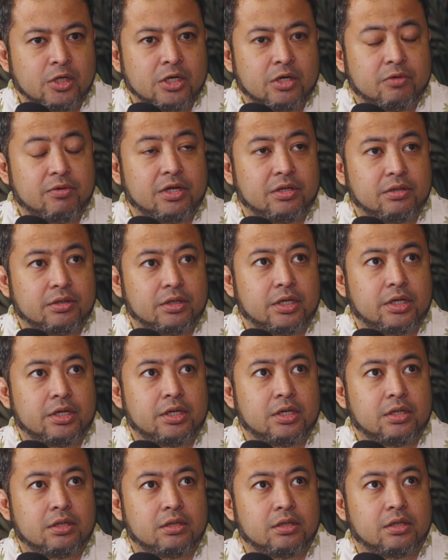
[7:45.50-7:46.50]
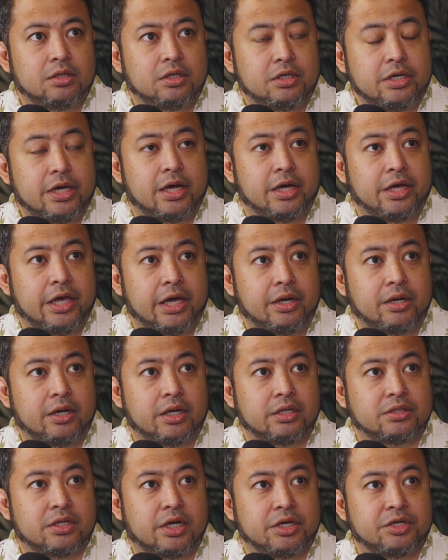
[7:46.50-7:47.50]
Well, yeah. Again,
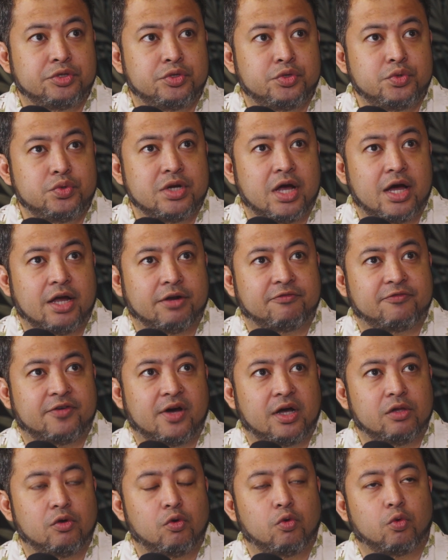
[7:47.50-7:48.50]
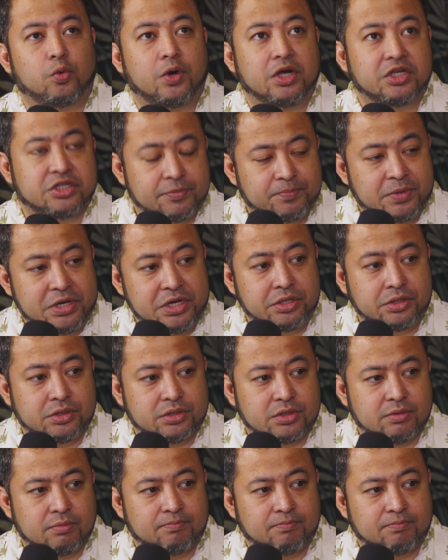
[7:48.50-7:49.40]
I do not follow recipes,